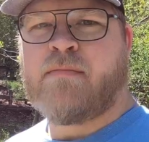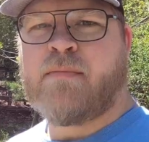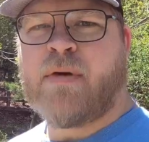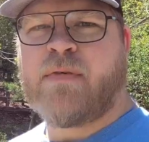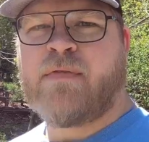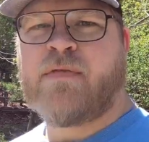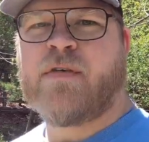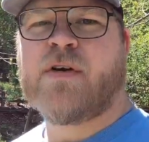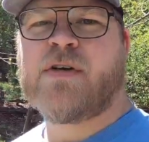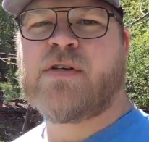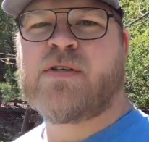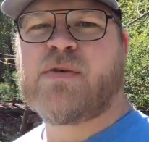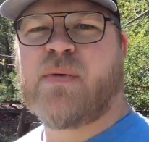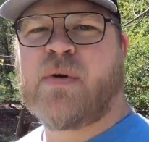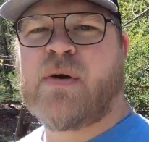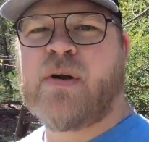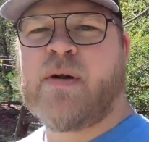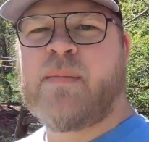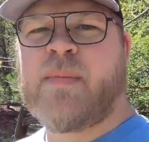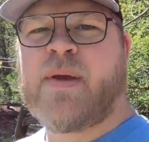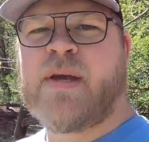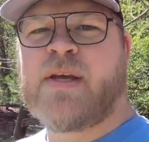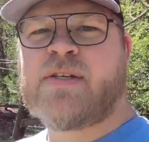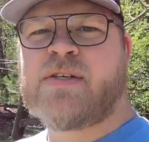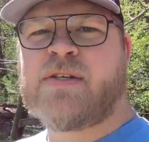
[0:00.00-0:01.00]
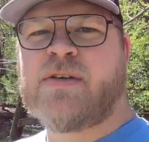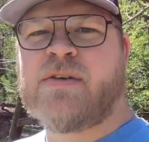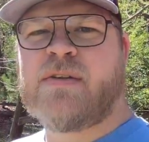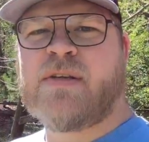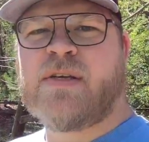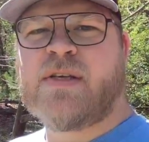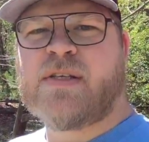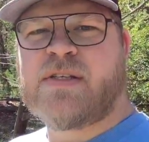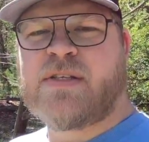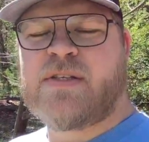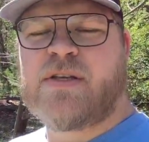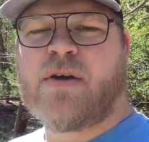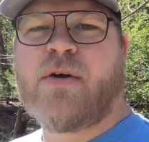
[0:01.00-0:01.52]
But first we're going to make sure
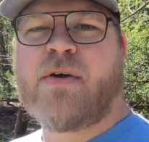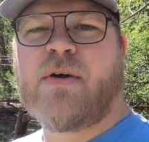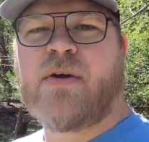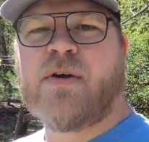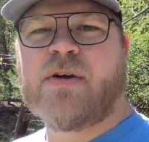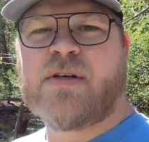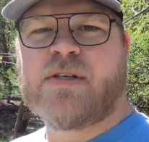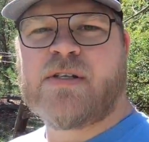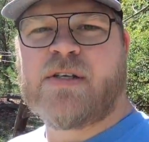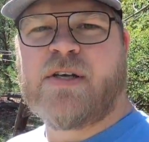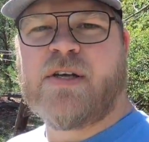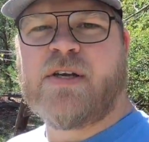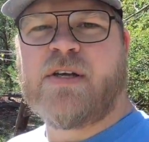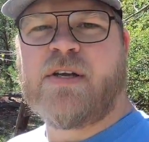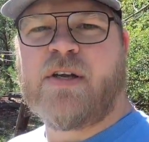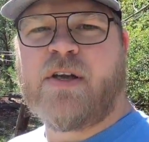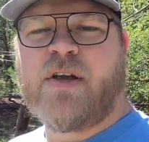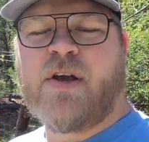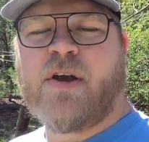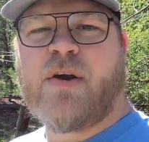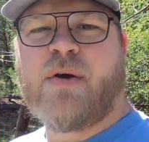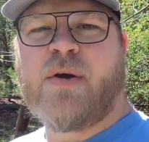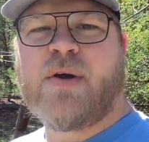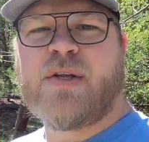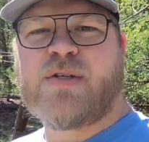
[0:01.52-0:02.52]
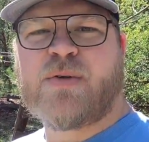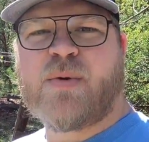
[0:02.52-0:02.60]
this Stoeger is good to go at